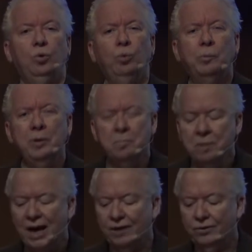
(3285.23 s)
Will be
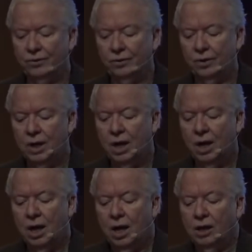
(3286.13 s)
met.
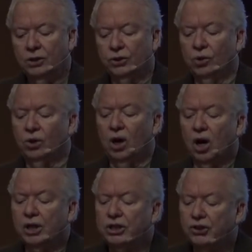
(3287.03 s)
So
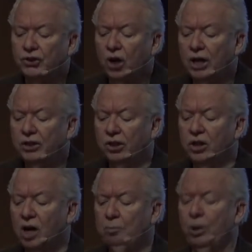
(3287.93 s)
are you starting to
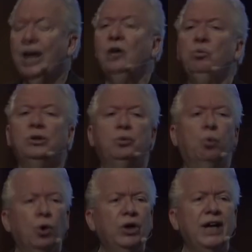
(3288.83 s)
comprehend what
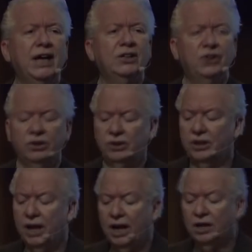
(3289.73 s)
worry is here
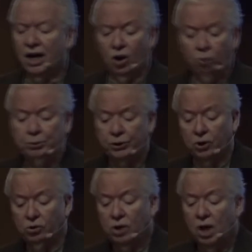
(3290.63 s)
today? I hope
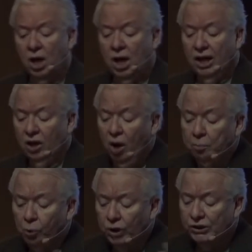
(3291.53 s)
so. It
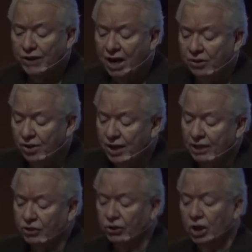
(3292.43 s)
all boils down to
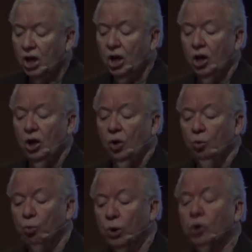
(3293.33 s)
this
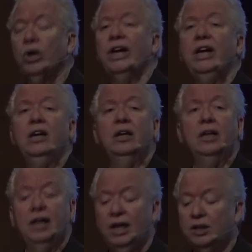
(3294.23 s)
worry
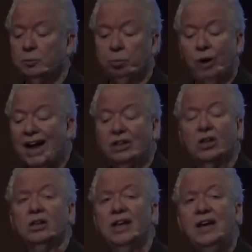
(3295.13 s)
is
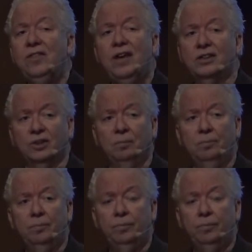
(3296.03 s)
practical atheism.